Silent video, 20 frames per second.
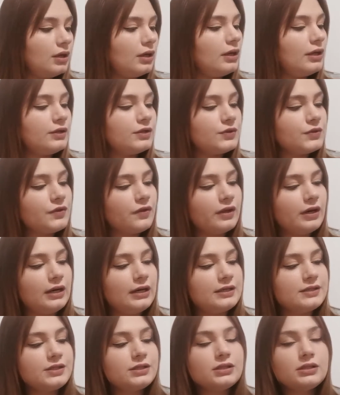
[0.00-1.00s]
And on the
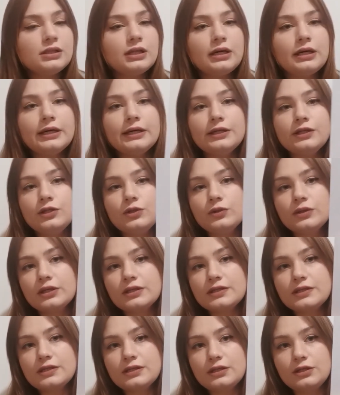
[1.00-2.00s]
other line you
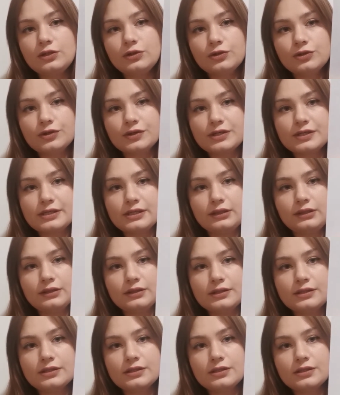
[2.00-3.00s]
can see your results.